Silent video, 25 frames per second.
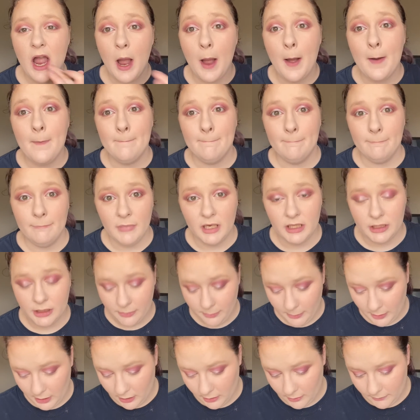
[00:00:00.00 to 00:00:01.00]
Much
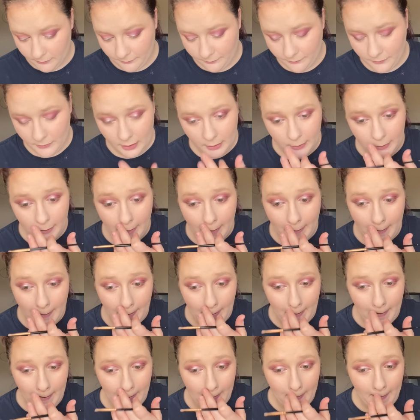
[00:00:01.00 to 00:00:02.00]
better. Okay.
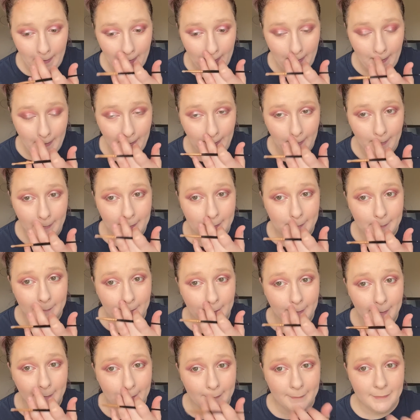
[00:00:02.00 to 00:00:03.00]
Itch my
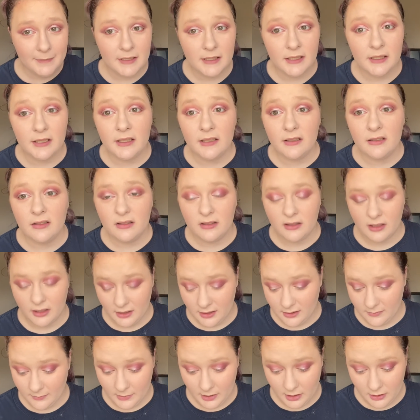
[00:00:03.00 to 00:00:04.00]
nose a little because
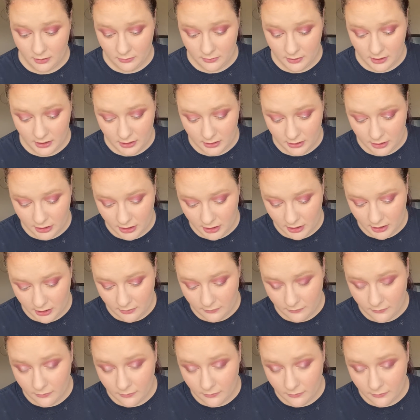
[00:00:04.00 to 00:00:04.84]
my nose itchy.